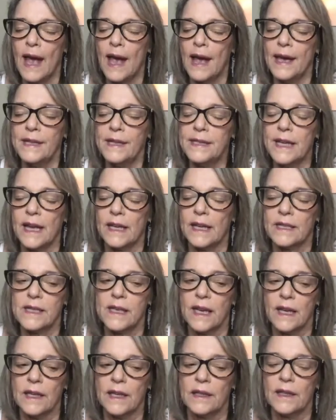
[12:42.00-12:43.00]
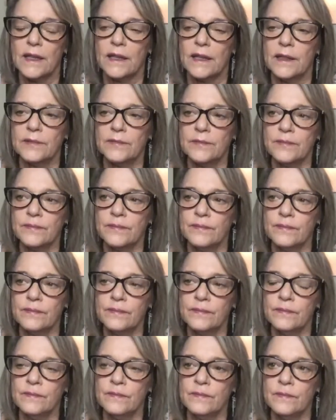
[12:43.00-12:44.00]
and exhaling.
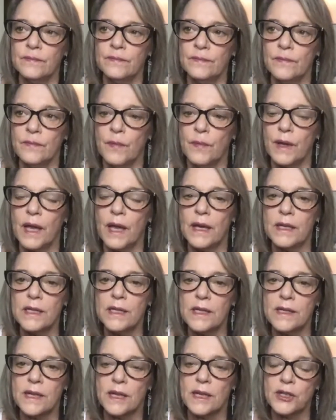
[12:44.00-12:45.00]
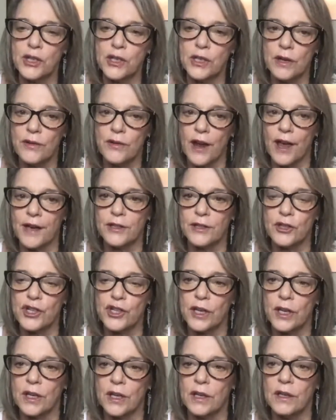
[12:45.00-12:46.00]
Beginning to center your
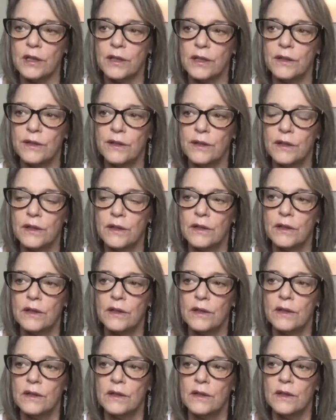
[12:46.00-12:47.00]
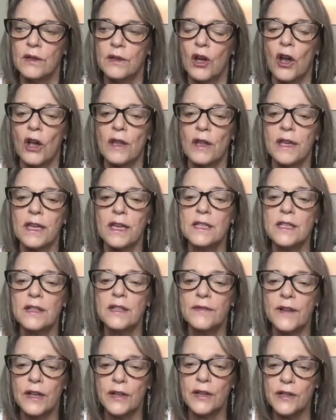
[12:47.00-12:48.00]
energy, calling into
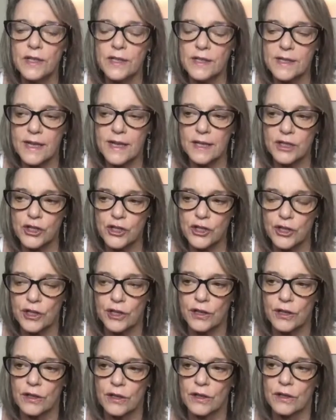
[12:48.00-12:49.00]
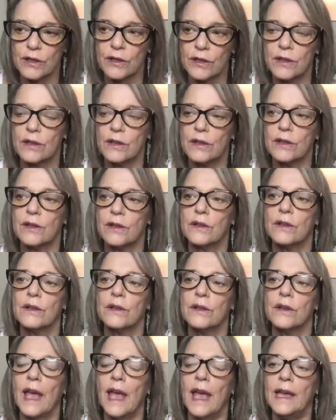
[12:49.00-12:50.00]
the very center.
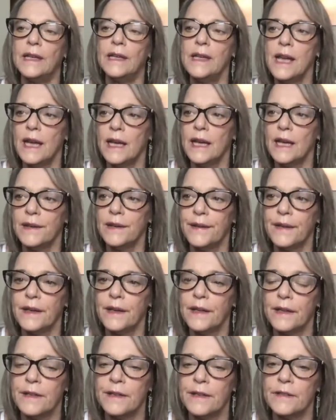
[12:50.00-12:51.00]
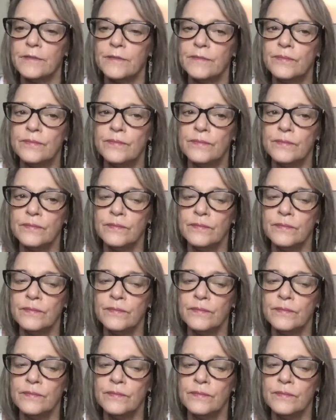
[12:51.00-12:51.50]
Inhaling